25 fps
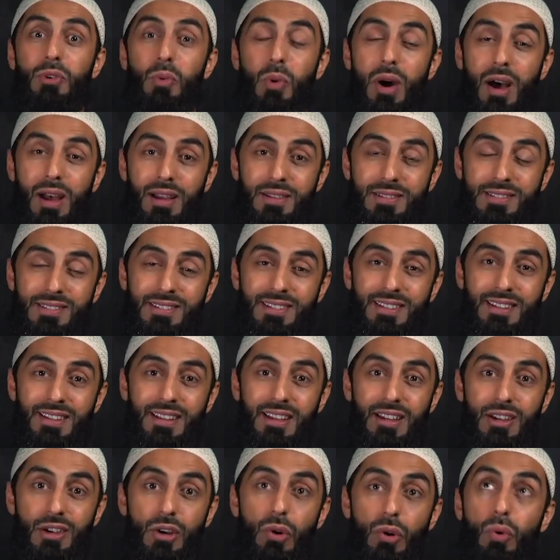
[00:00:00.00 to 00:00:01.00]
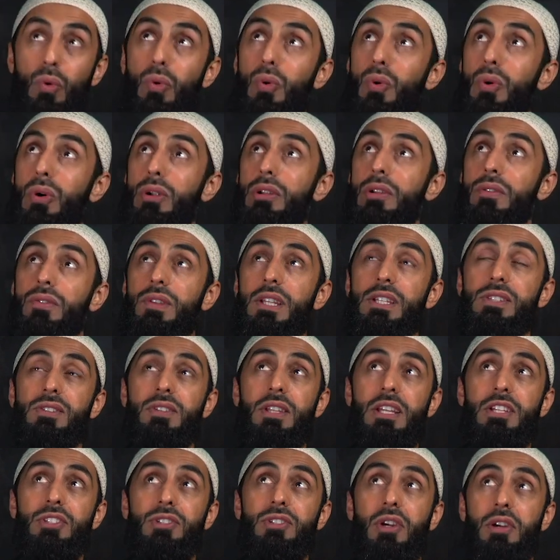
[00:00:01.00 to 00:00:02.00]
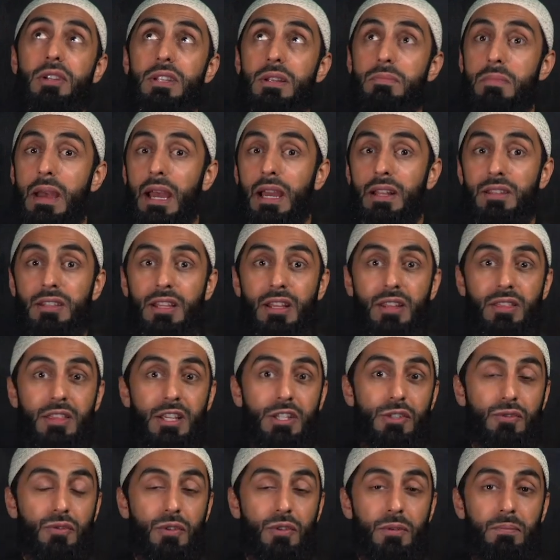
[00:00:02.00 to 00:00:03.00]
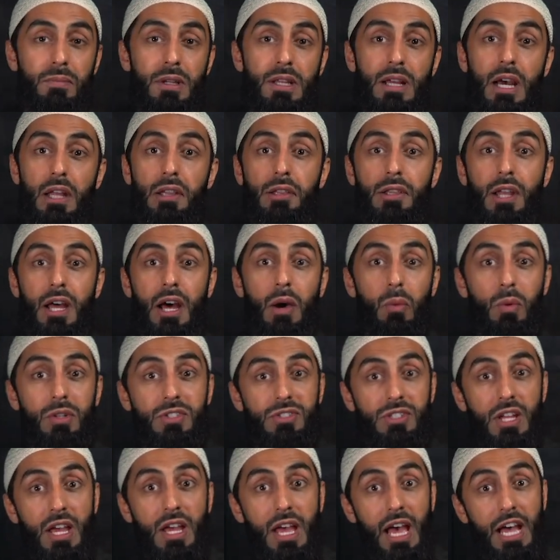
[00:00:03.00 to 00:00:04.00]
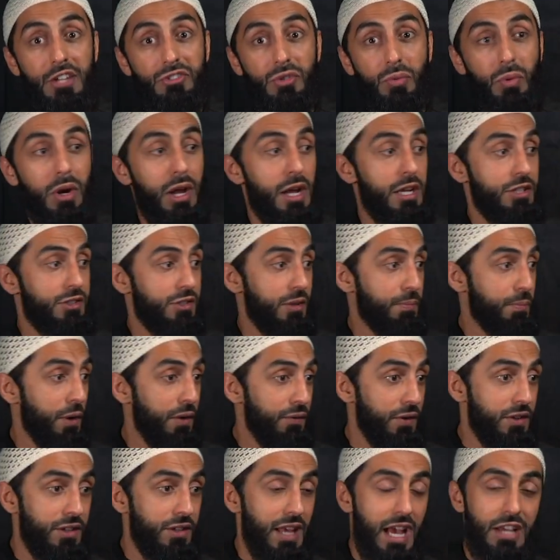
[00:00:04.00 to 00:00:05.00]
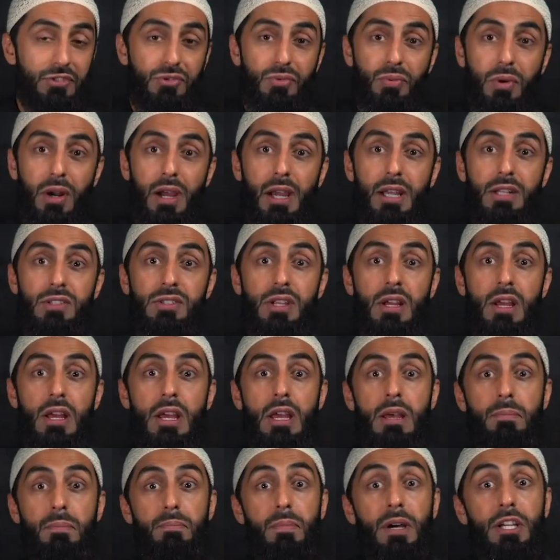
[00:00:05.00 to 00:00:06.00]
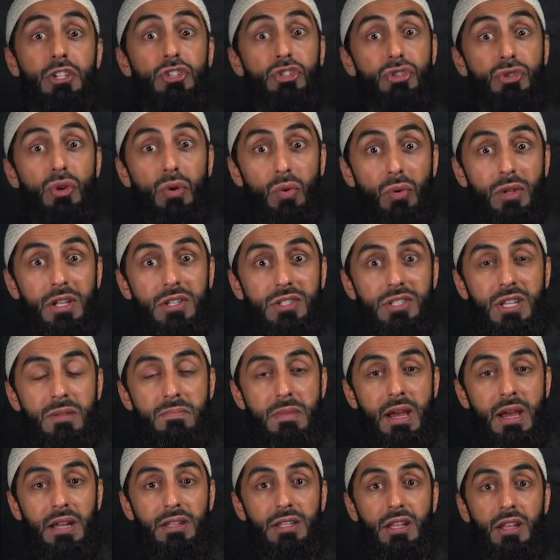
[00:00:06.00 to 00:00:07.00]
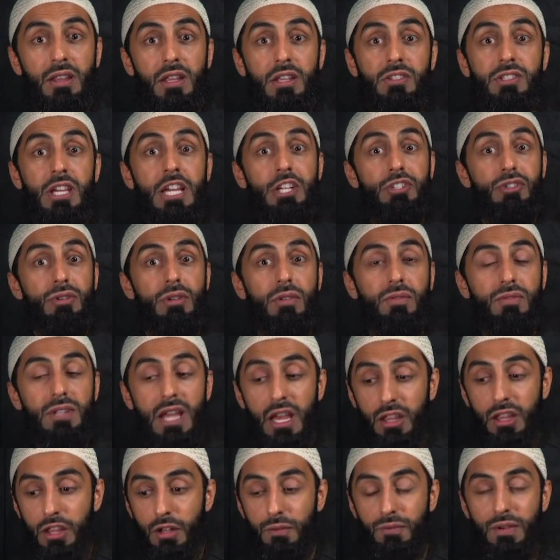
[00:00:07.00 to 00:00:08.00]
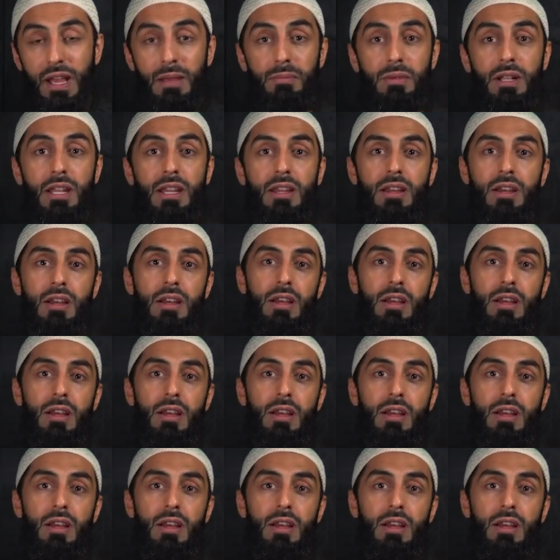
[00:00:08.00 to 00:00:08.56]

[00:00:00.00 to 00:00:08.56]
was. All of these things are demanding things from me. Allah wants, has rights, the Prophet has rights. My soul is demanding things, angel of death and family.